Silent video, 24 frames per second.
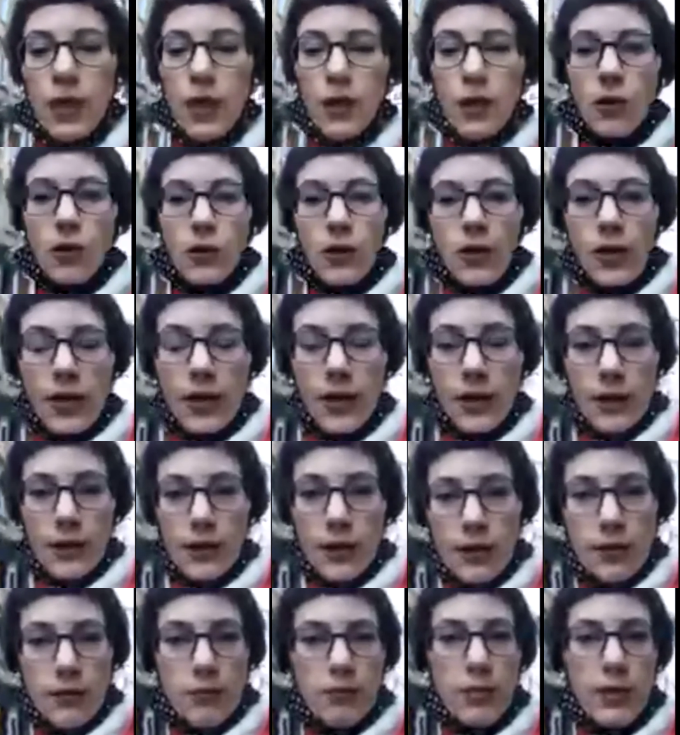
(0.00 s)
Okay,
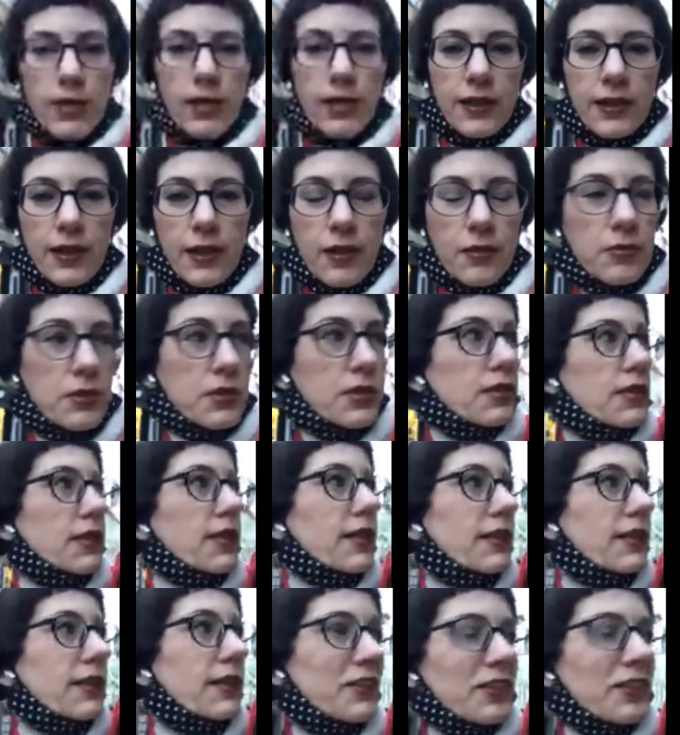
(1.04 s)
I'm back. I'm
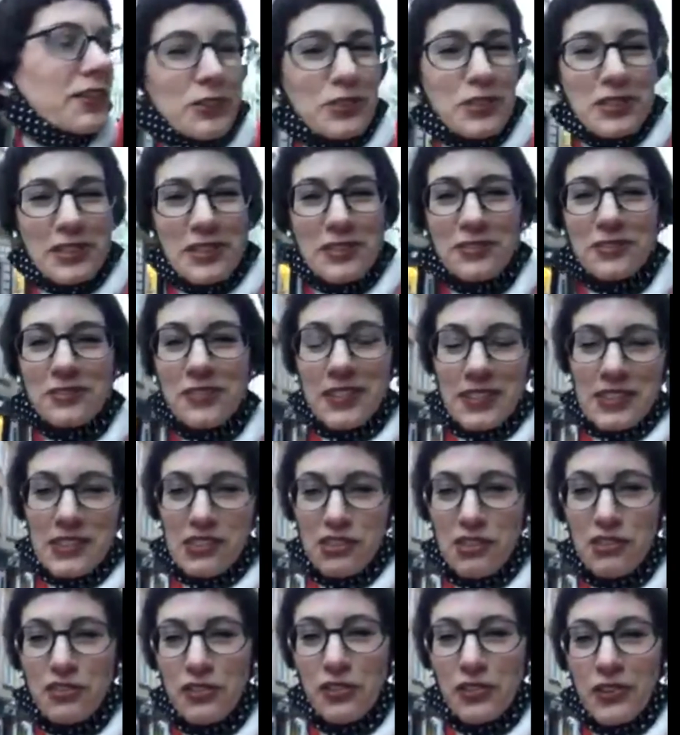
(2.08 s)
still in the old town.
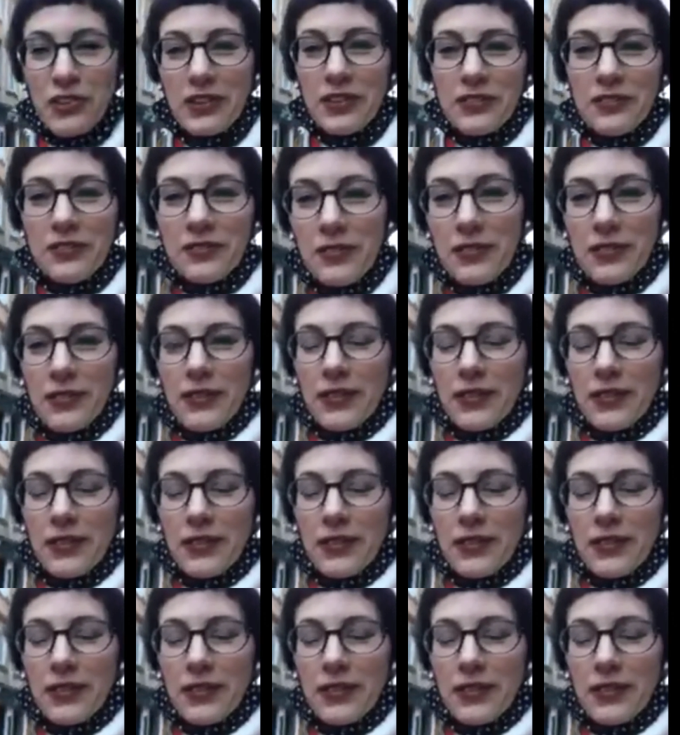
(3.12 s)
It's so funny.